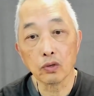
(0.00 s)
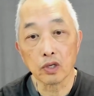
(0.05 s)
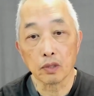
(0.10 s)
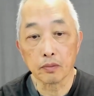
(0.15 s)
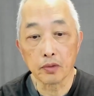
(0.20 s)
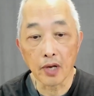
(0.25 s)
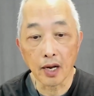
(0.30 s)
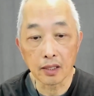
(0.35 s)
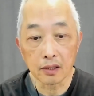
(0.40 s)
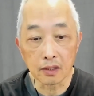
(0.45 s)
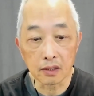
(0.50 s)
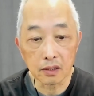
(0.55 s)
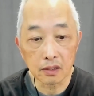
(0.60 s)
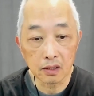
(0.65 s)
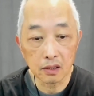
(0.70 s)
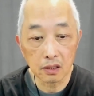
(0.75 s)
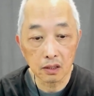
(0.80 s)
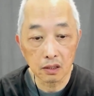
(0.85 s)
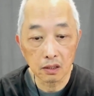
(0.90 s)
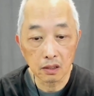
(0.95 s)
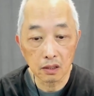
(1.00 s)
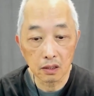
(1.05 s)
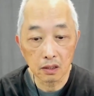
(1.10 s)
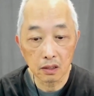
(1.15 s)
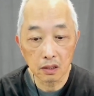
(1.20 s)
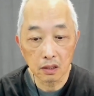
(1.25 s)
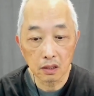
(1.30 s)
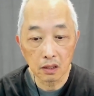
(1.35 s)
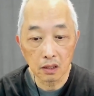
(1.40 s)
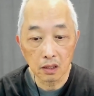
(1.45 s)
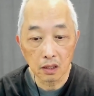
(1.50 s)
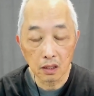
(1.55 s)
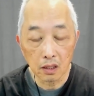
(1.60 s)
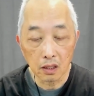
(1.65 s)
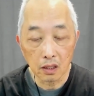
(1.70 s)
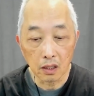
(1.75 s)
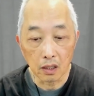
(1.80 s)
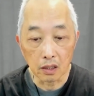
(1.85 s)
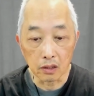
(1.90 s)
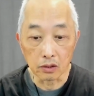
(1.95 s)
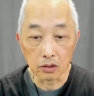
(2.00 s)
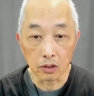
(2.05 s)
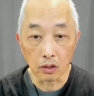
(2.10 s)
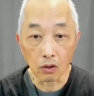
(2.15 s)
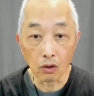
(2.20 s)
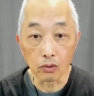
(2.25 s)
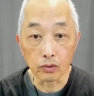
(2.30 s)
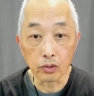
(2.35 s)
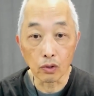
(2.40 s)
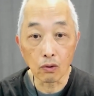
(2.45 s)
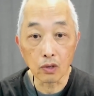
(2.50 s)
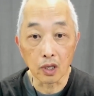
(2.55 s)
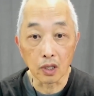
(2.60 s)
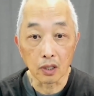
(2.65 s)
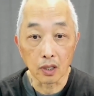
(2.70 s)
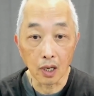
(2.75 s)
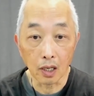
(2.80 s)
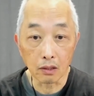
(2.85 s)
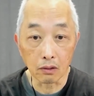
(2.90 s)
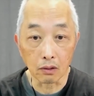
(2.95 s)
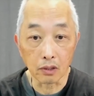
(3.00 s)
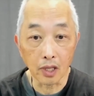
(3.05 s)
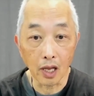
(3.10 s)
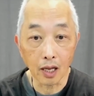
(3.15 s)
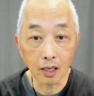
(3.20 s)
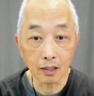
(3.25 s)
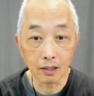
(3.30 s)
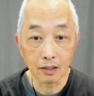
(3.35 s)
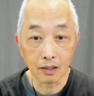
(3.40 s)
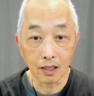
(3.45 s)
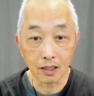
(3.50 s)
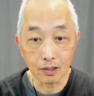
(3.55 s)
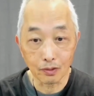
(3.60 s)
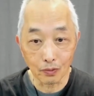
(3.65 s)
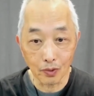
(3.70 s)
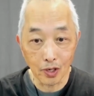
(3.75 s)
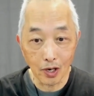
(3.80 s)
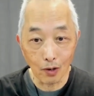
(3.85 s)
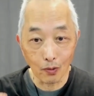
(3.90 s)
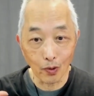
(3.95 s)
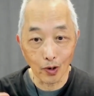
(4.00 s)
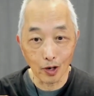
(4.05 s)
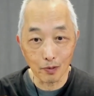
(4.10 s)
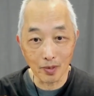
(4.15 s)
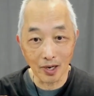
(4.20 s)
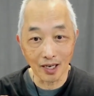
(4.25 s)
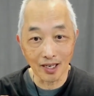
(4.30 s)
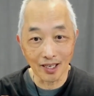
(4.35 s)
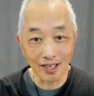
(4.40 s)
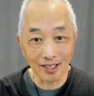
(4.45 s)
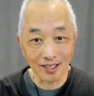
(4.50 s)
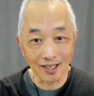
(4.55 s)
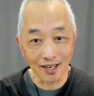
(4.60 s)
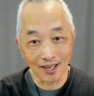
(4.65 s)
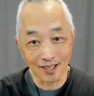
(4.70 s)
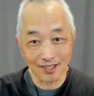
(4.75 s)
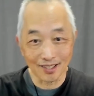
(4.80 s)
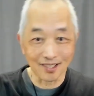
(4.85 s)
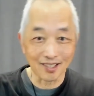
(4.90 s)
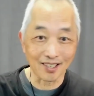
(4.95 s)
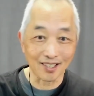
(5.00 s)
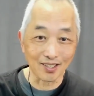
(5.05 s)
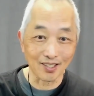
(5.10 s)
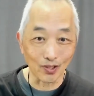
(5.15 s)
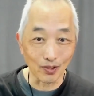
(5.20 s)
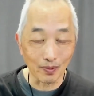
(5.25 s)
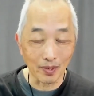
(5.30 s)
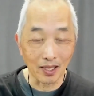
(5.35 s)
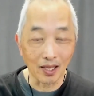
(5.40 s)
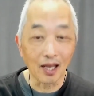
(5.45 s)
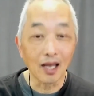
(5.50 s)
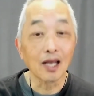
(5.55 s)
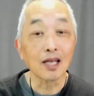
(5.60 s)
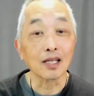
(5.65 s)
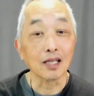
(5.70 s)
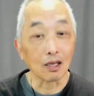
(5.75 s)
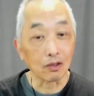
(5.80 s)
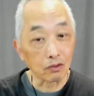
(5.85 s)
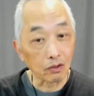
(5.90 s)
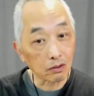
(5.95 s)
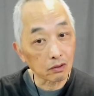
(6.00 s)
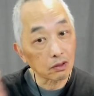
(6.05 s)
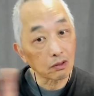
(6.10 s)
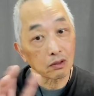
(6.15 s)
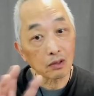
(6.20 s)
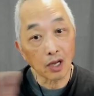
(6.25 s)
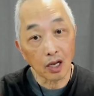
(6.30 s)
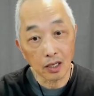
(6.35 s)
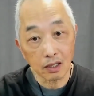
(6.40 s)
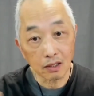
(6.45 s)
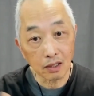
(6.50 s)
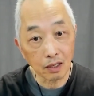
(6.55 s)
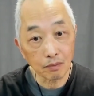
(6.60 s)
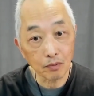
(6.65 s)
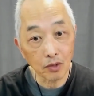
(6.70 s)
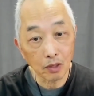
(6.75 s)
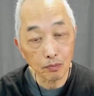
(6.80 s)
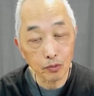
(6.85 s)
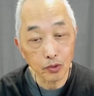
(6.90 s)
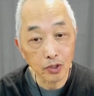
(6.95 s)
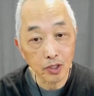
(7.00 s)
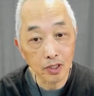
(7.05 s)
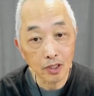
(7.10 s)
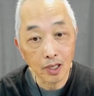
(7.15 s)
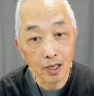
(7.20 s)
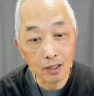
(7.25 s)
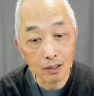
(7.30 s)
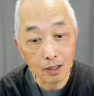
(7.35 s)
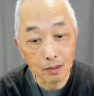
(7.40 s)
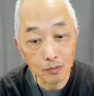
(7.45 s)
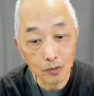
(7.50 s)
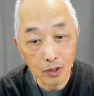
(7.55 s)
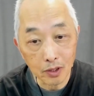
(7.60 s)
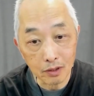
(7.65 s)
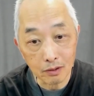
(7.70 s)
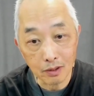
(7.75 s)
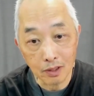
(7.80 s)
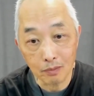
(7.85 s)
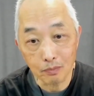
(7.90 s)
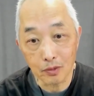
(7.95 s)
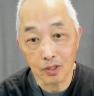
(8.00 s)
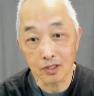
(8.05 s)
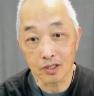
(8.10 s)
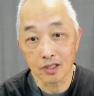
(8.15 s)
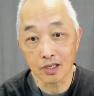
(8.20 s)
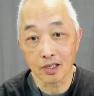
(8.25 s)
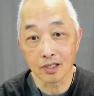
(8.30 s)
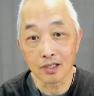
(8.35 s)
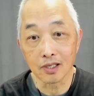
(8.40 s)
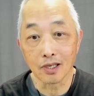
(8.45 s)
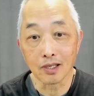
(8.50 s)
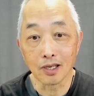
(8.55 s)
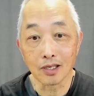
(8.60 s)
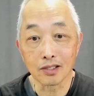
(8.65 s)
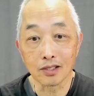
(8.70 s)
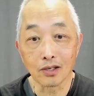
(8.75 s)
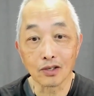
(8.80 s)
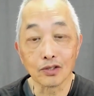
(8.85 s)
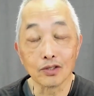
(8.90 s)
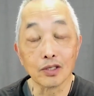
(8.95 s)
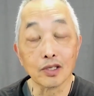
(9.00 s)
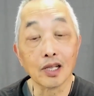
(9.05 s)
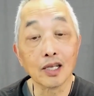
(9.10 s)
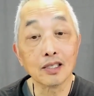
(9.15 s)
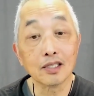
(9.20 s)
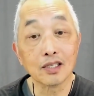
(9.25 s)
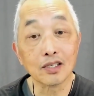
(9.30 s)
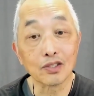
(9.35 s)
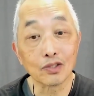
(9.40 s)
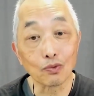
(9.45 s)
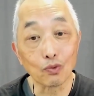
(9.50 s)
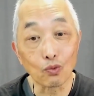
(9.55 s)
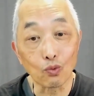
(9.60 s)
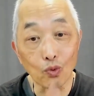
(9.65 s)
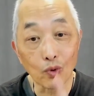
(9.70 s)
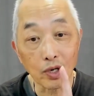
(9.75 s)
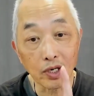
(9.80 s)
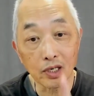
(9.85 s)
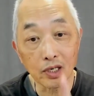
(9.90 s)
And you say, oh, yoga, I know that. That's where I wear my leotards and I do my... No, I'm not putting that. I'm not saying that. That's not good. That's just one branch, one limb